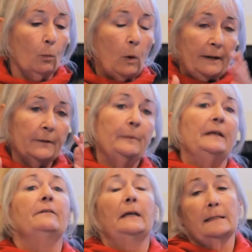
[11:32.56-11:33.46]
One of the
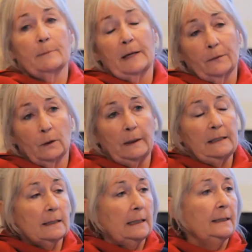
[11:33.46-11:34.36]
big things about the
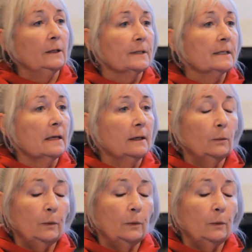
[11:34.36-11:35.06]
Queensland Health Study,